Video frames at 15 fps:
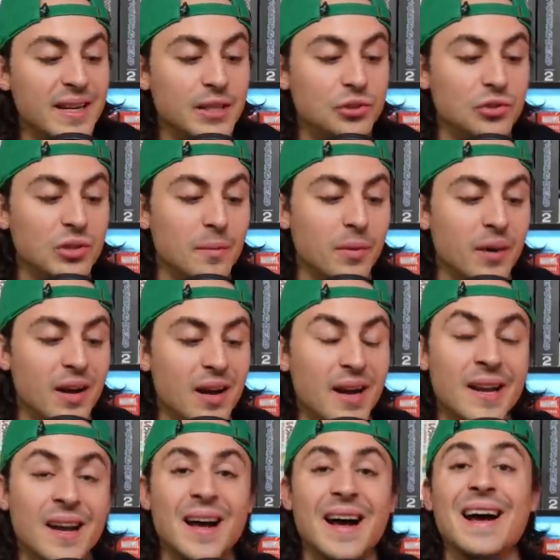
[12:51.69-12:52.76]
issue number
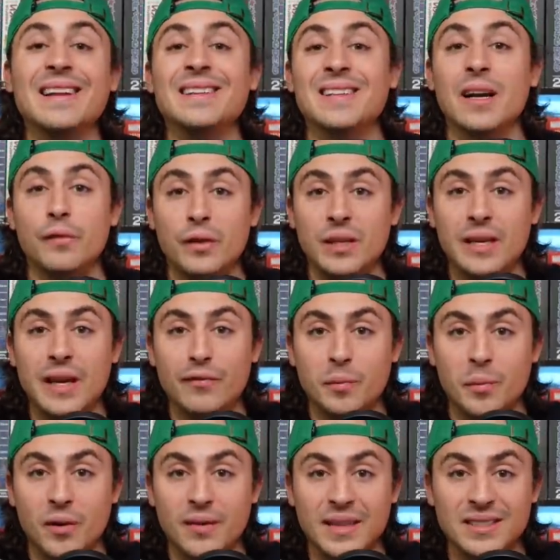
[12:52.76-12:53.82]
9. I definitely gave up
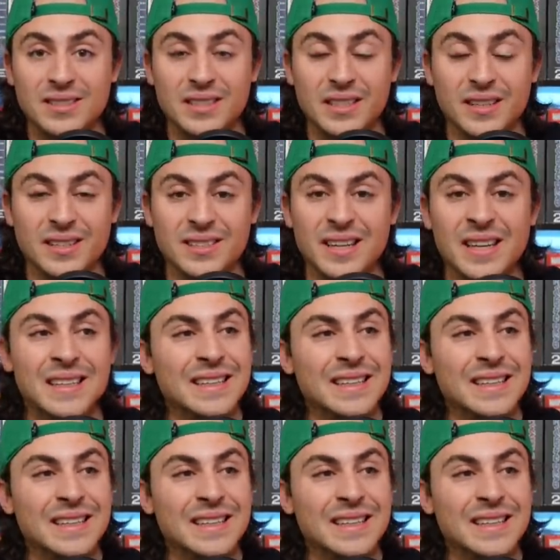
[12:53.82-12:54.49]
on this series.